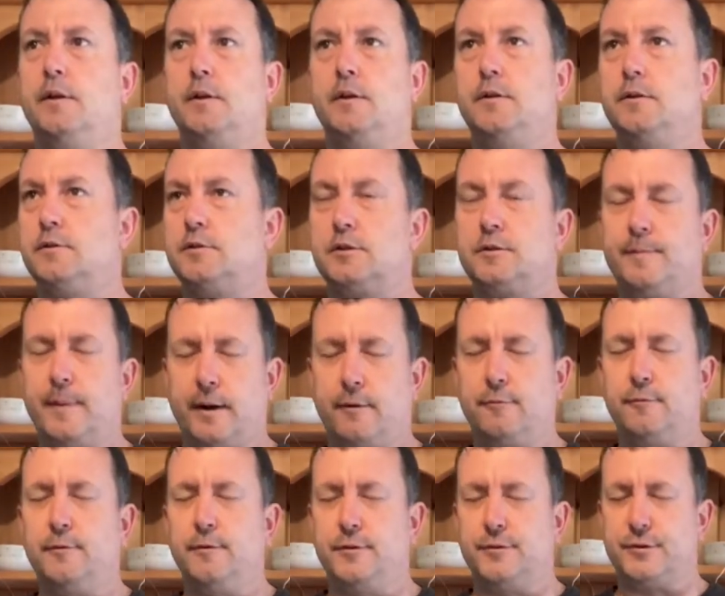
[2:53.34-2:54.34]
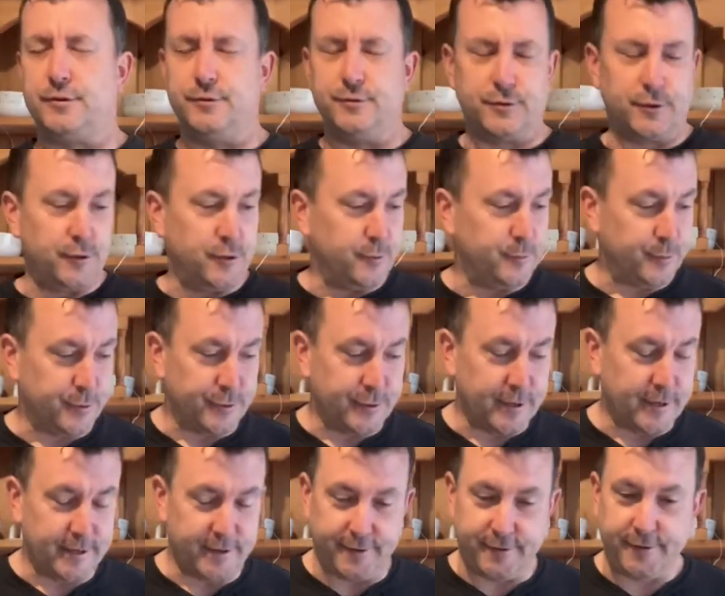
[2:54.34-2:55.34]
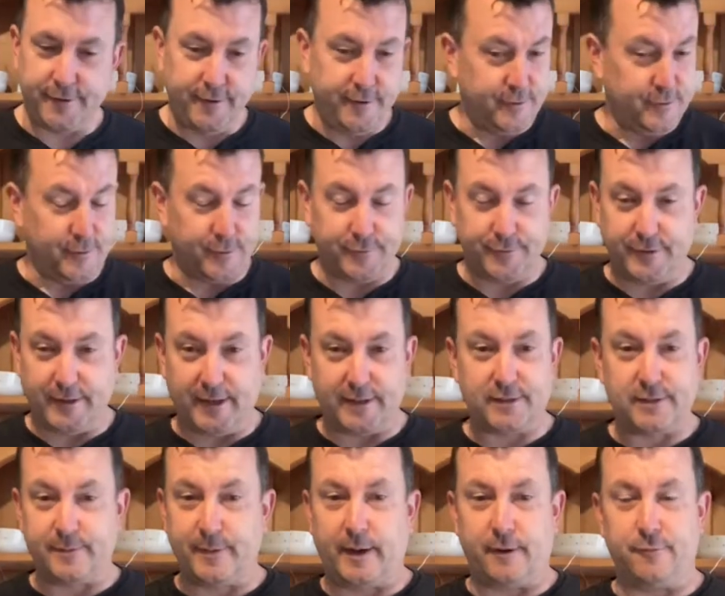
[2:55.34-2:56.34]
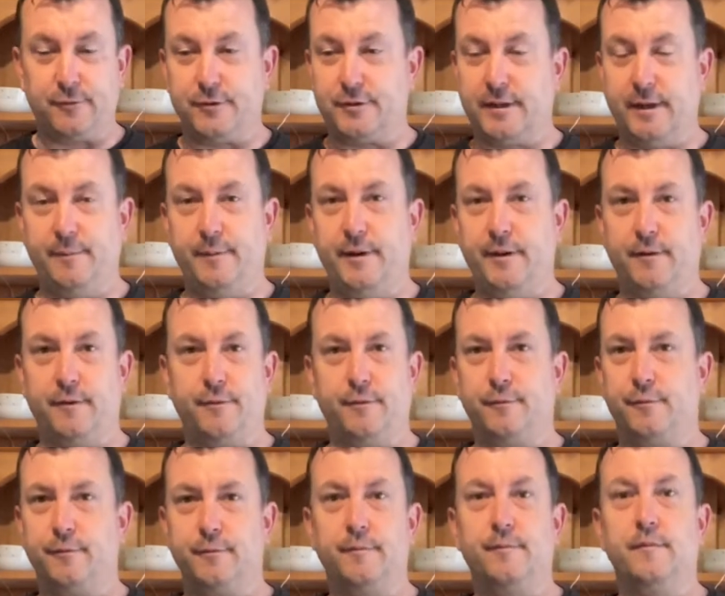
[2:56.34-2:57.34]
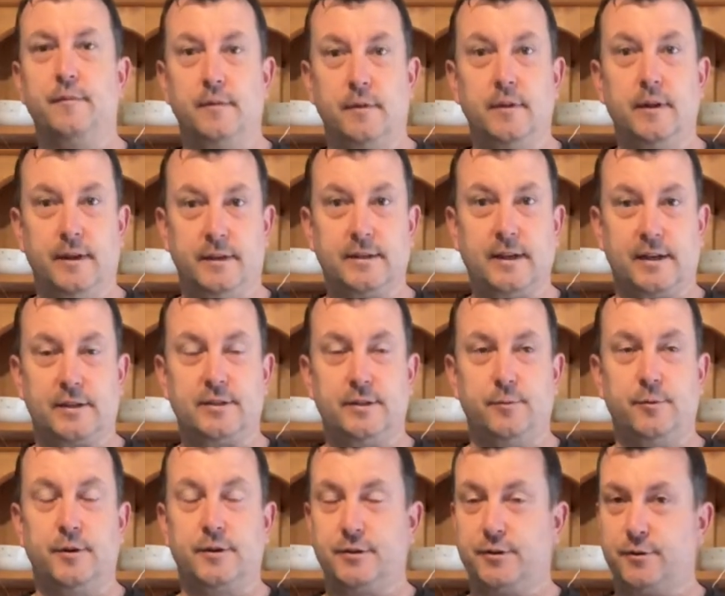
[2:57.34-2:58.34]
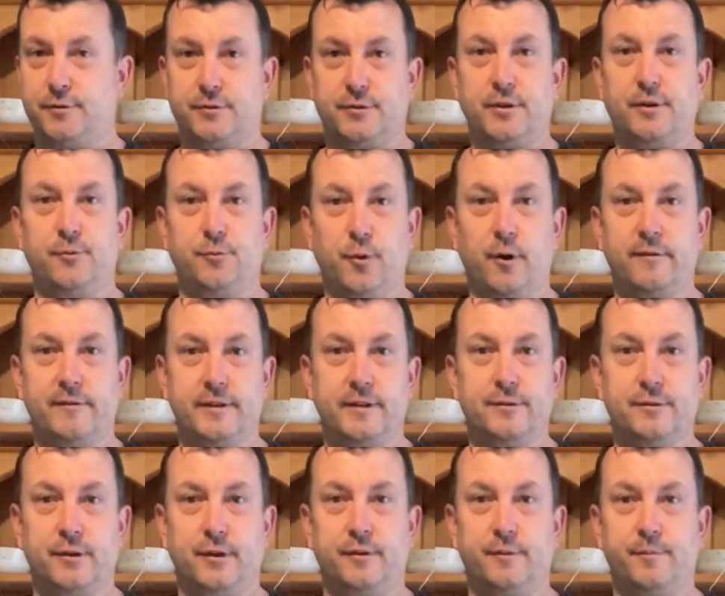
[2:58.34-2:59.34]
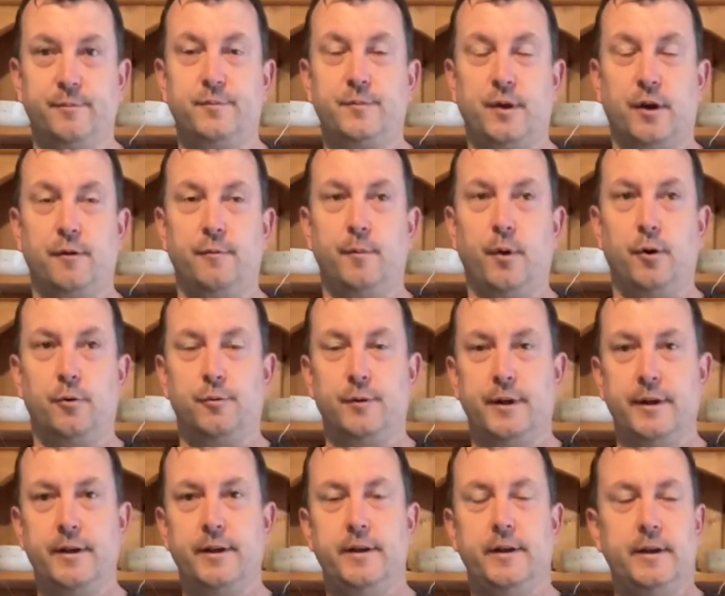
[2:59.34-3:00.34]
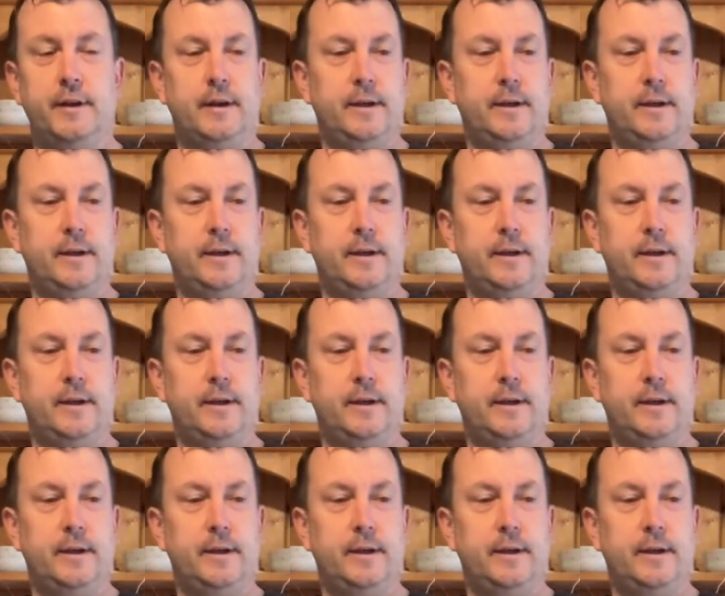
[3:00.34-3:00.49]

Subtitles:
it smelled as soon as I opened the lid. That smell just hit me, and I thought it's actually, because I was so worried it was going to go mouldy.